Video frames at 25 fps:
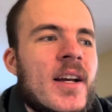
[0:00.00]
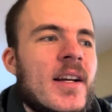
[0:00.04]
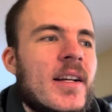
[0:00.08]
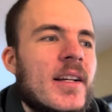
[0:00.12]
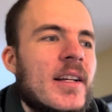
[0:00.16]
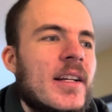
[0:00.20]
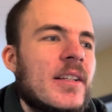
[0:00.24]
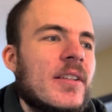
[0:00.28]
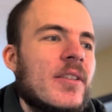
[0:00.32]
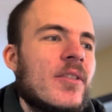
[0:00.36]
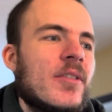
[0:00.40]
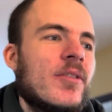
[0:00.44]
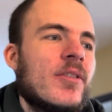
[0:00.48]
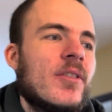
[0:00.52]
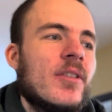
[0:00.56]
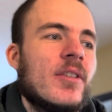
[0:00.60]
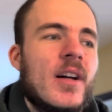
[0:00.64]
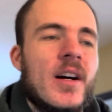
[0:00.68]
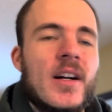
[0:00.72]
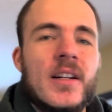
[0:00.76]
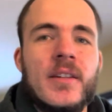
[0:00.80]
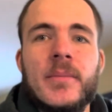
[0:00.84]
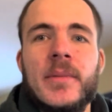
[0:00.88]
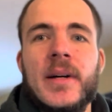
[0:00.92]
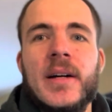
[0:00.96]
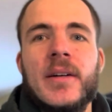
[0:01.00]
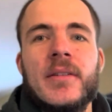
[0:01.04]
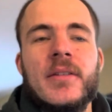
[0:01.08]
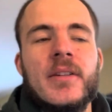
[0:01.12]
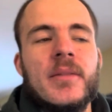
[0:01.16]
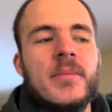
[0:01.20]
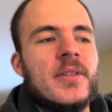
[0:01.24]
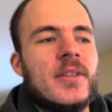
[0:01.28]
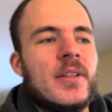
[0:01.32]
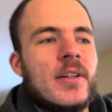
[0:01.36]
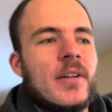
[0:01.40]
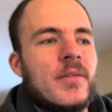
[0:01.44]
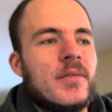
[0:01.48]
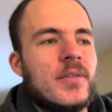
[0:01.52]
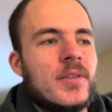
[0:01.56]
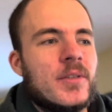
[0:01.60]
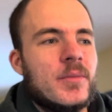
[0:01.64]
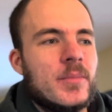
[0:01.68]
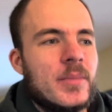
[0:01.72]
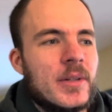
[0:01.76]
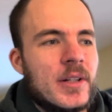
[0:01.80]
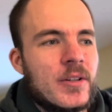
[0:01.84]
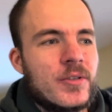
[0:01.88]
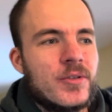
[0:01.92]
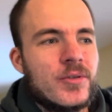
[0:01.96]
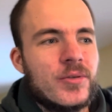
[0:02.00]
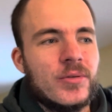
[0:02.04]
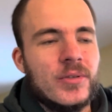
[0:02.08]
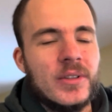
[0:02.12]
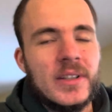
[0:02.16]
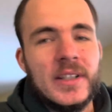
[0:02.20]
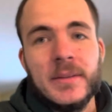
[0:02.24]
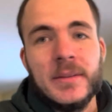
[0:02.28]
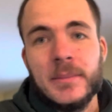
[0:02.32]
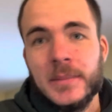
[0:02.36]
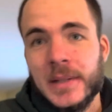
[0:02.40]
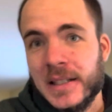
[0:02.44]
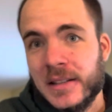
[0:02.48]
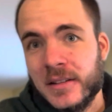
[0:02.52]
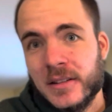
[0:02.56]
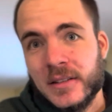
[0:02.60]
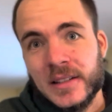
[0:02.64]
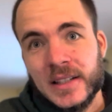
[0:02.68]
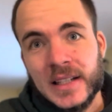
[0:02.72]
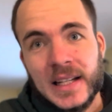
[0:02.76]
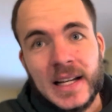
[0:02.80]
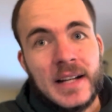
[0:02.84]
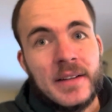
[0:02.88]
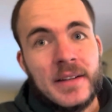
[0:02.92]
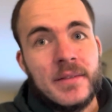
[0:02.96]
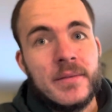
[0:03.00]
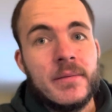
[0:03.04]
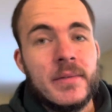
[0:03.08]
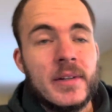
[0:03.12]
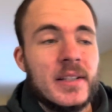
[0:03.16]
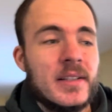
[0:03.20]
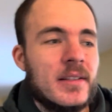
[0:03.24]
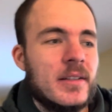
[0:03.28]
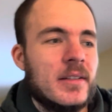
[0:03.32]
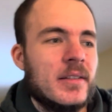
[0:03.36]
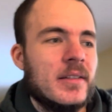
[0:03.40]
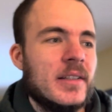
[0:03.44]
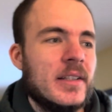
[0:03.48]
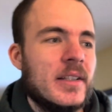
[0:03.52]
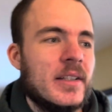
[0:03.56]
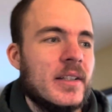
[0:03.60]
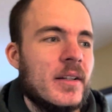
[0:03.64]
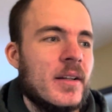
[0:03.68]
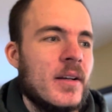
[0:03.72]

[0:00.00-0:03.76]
can learn a lot about themselves, spiritually, mentally, and physically.